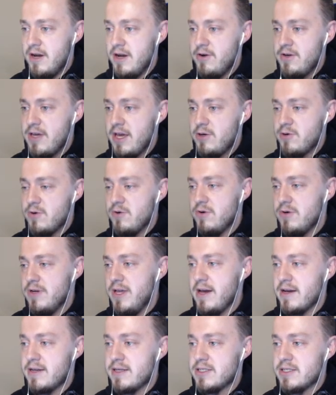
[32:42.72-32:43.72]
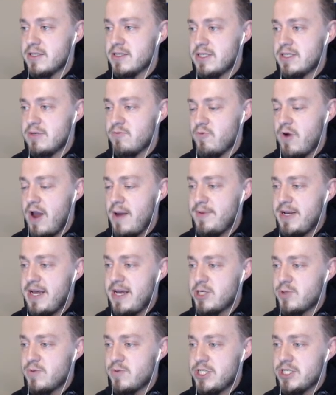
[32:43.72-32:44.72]
Okay, cool, yeah, because
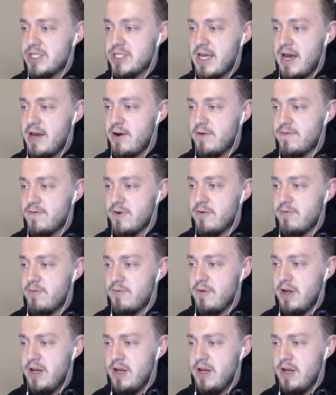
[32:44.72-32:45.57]
Rapidash we just got over at